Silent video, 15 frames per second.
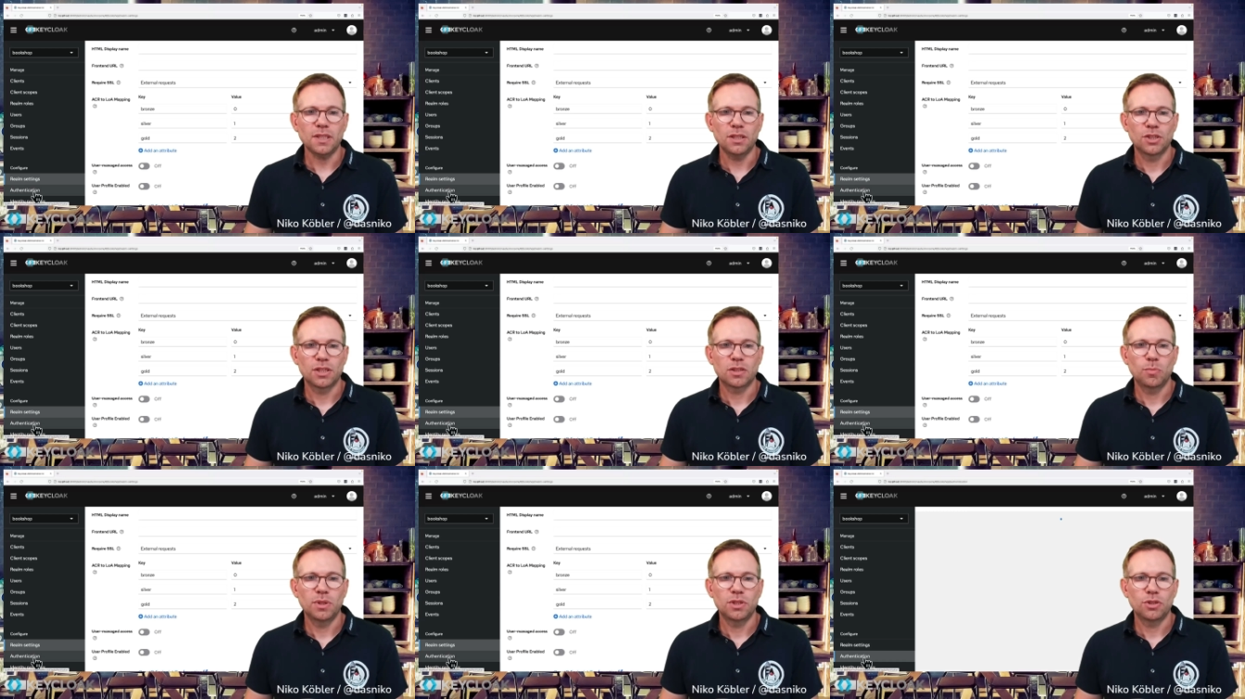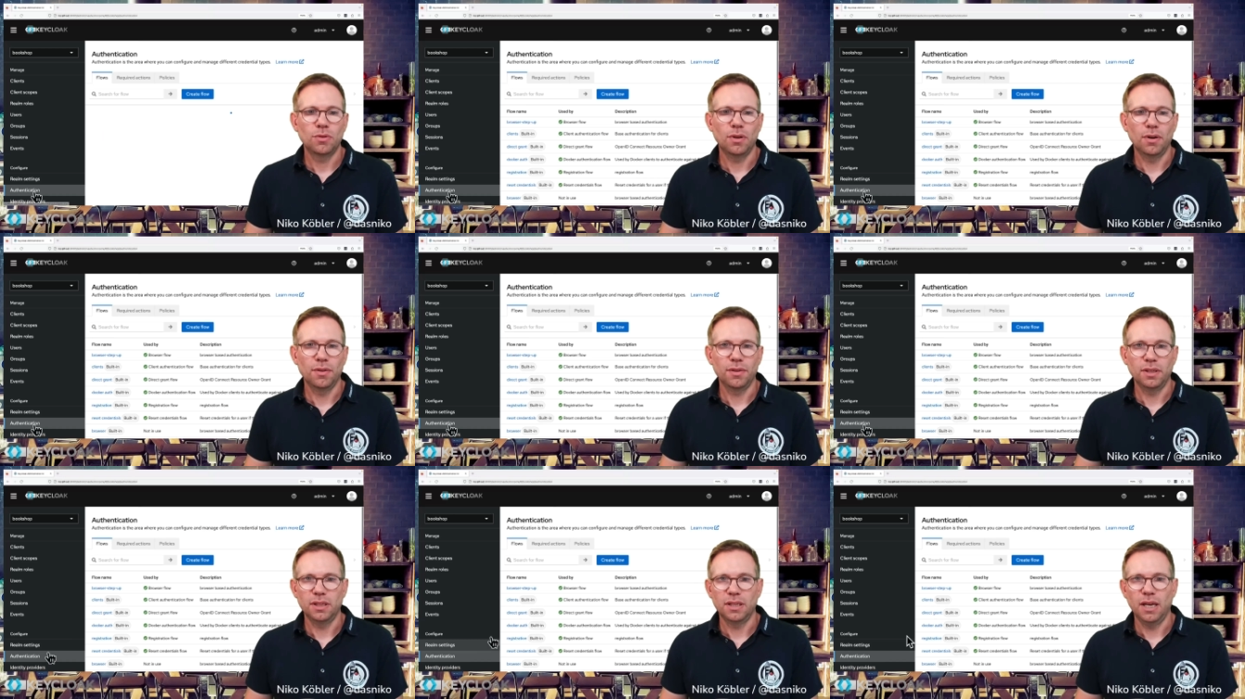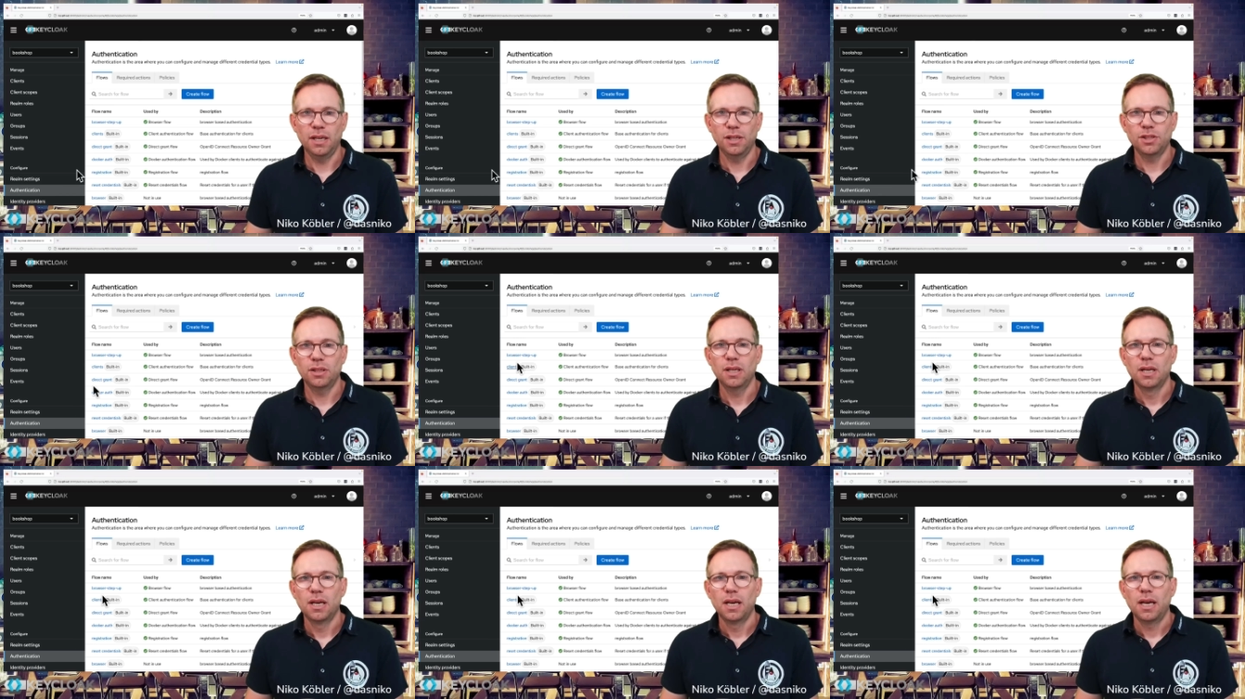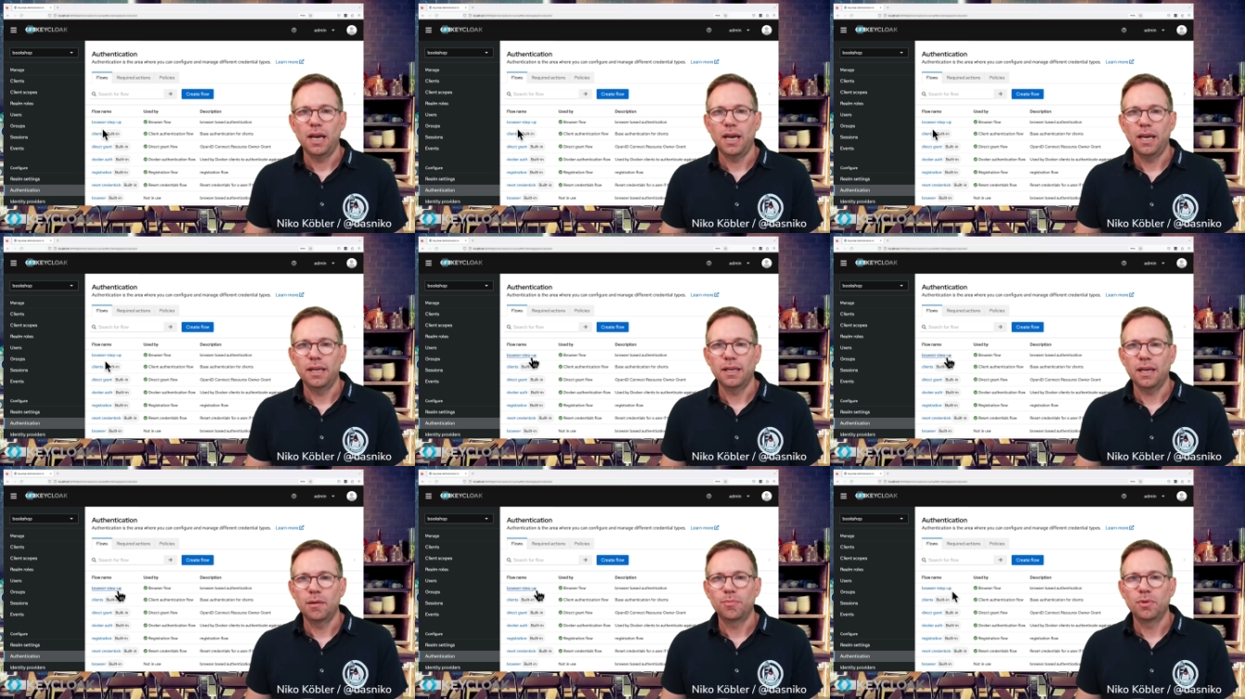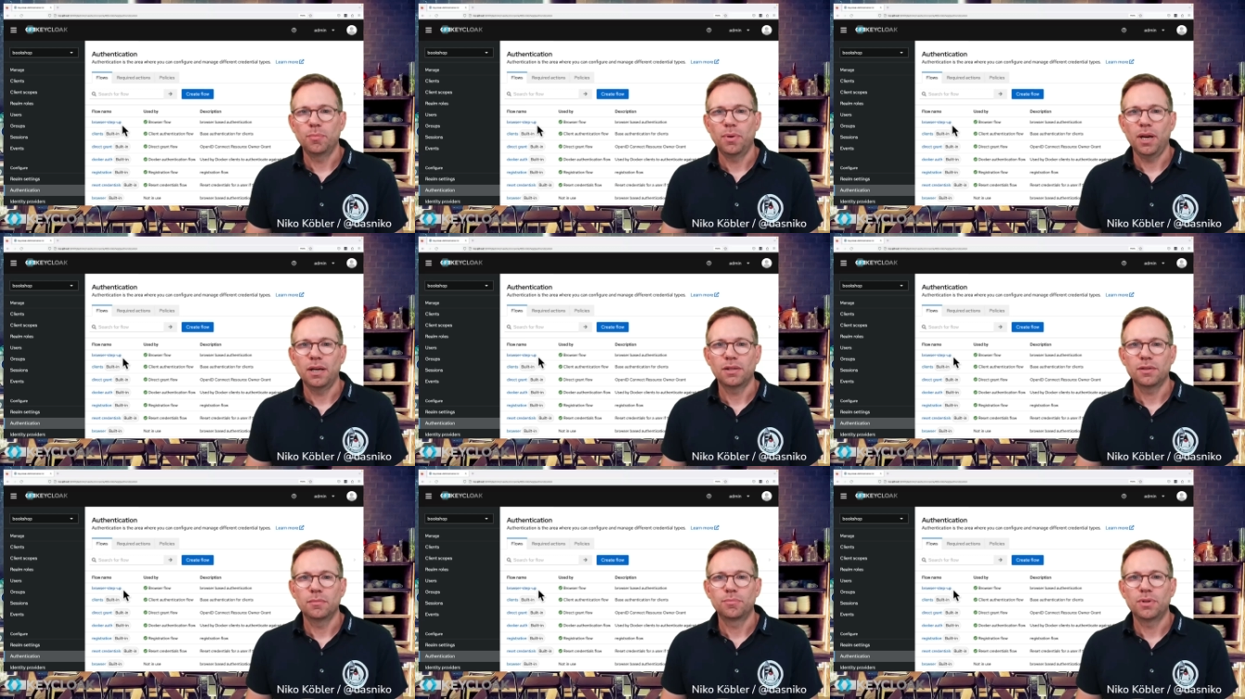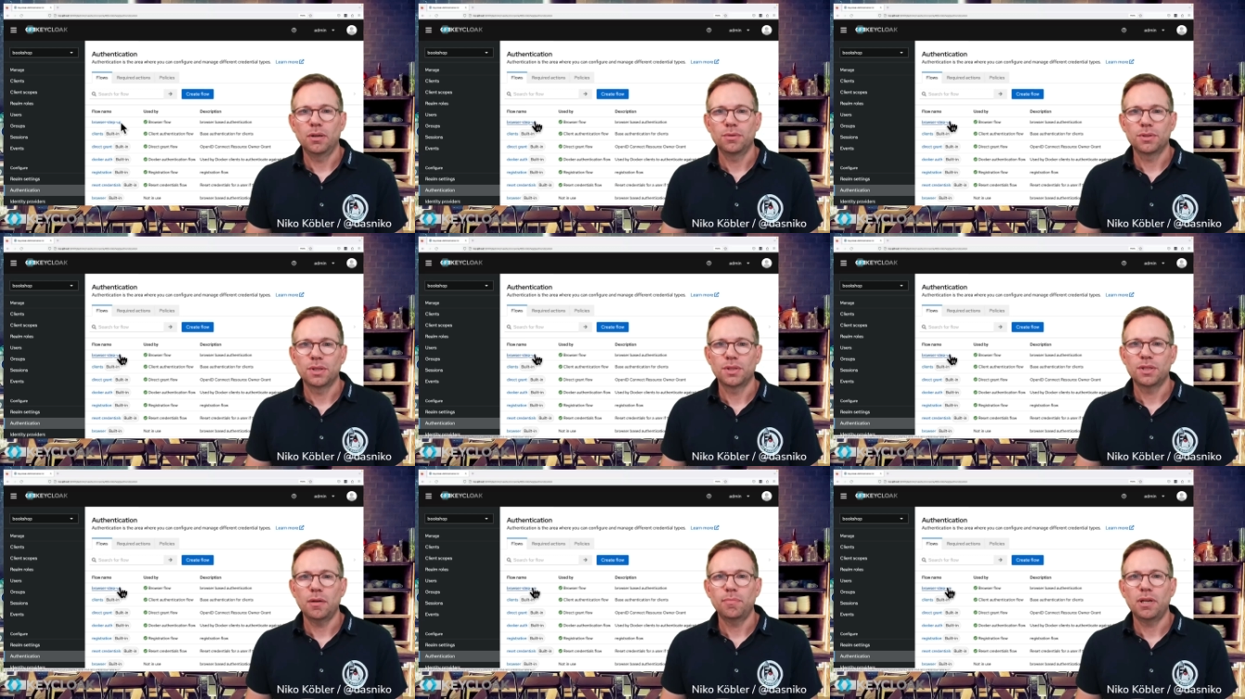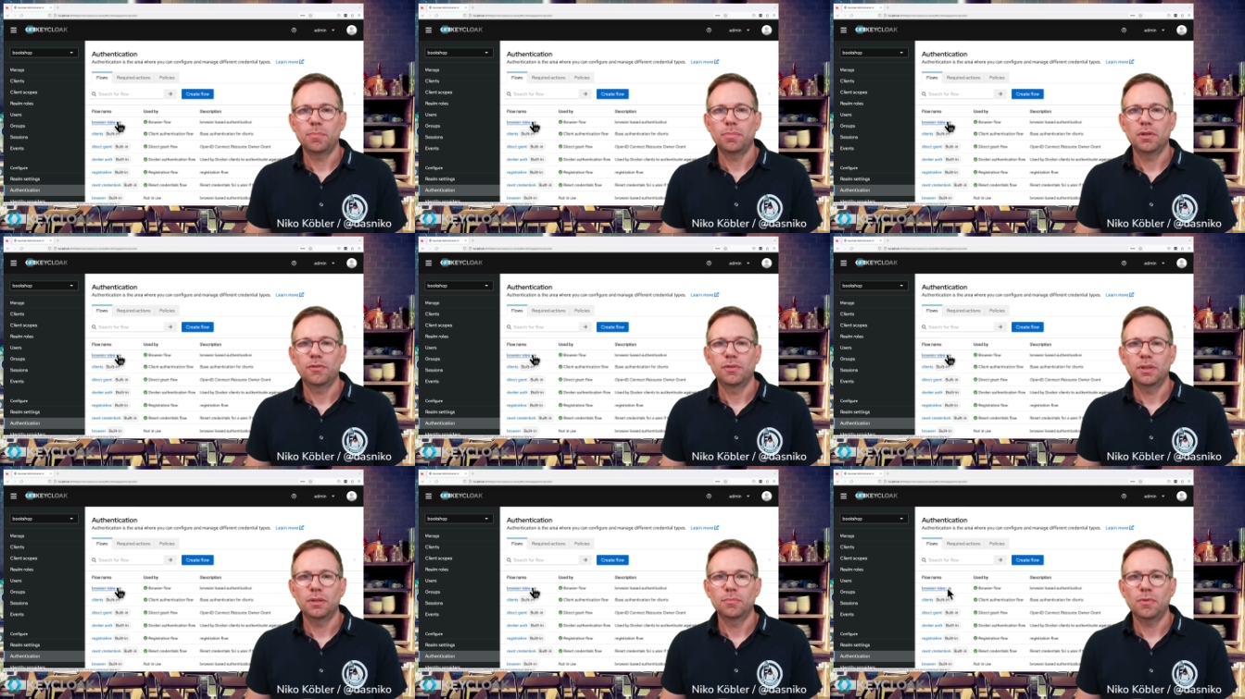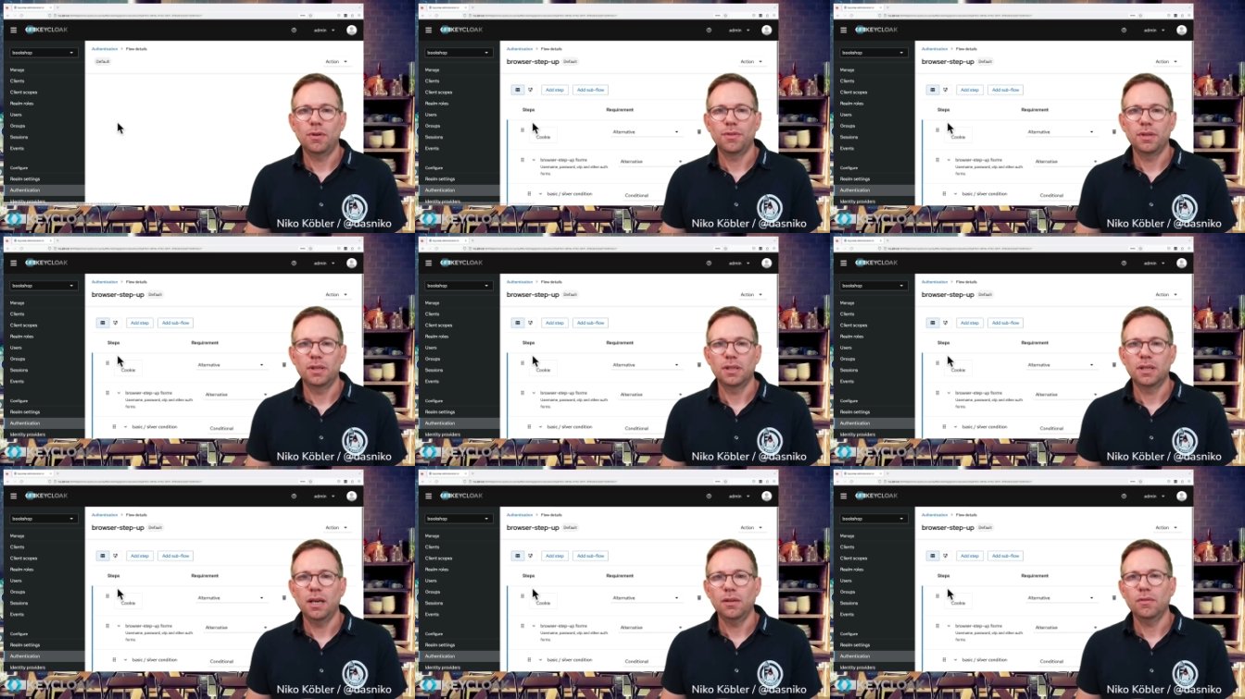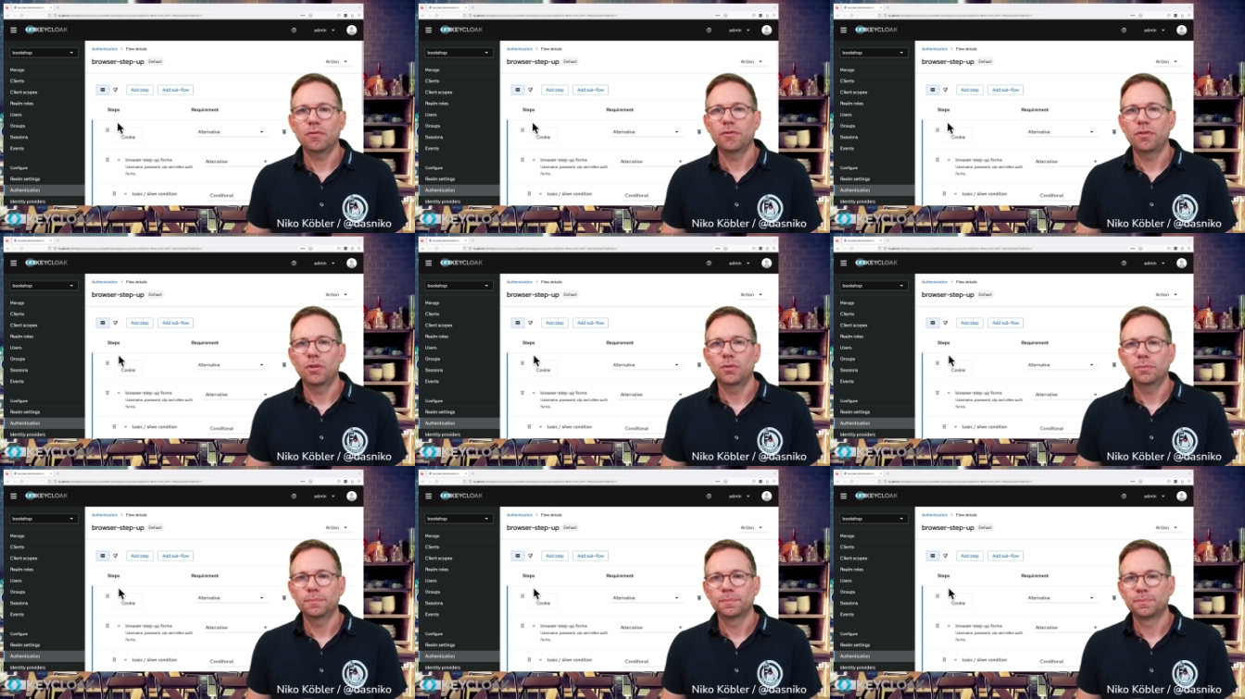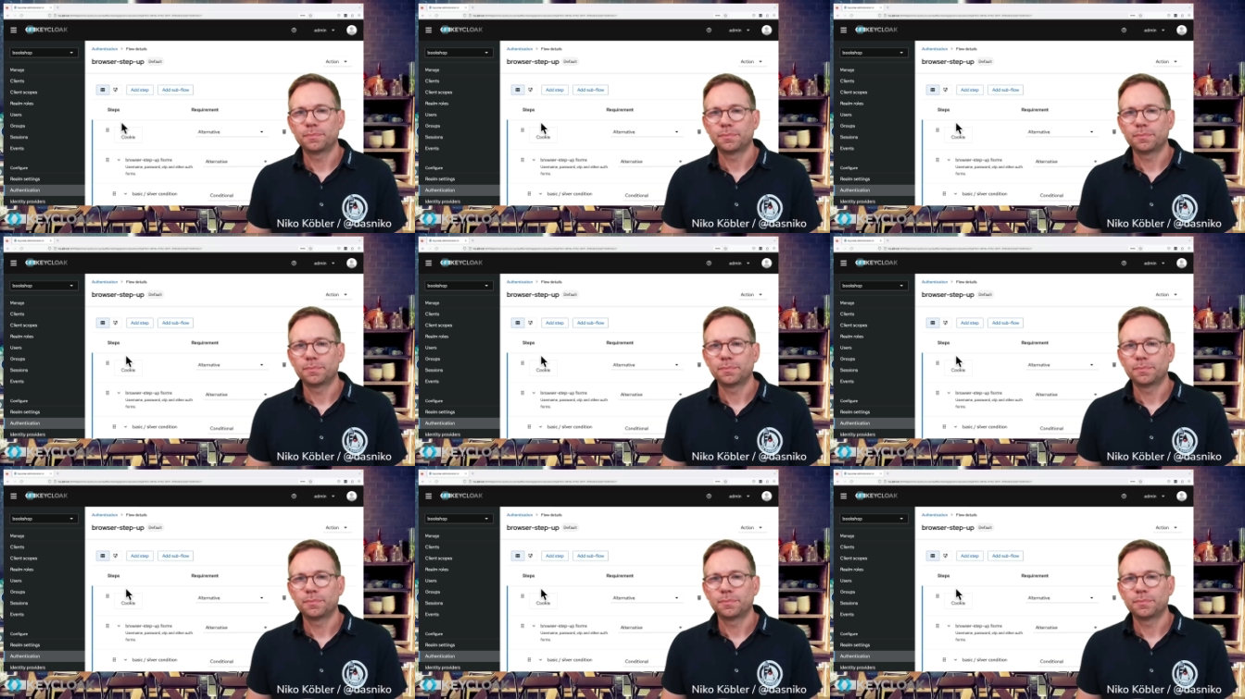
Just switch to the authentication, and I prepared a browser step-up authenticating flow.